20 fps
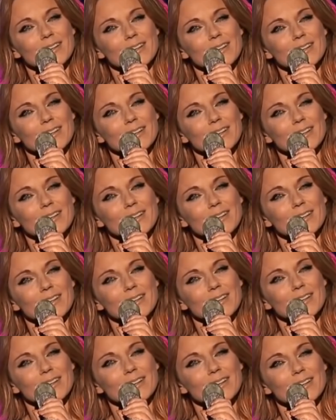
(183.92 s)

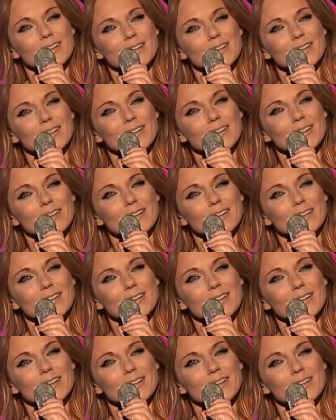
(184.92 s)

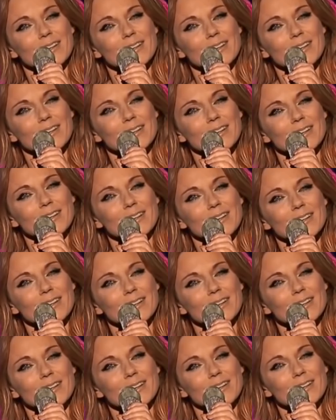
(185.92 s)

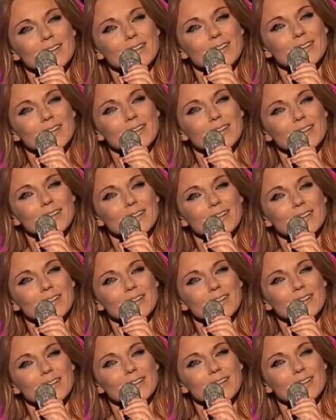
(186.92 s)

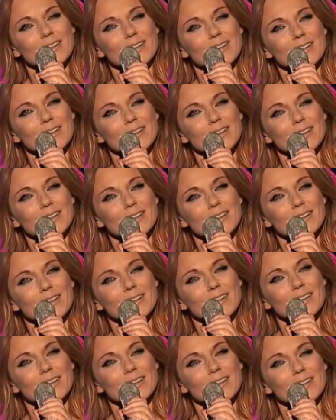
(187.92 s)

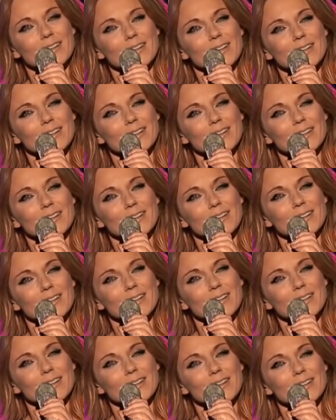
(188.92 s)

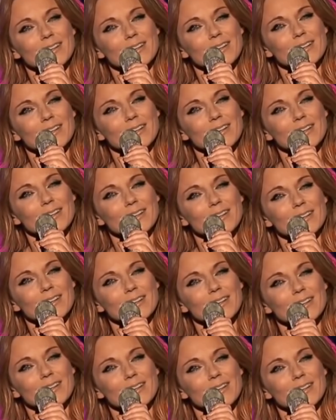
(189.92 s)

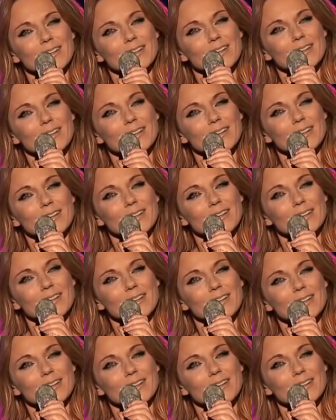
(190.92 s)
(silent)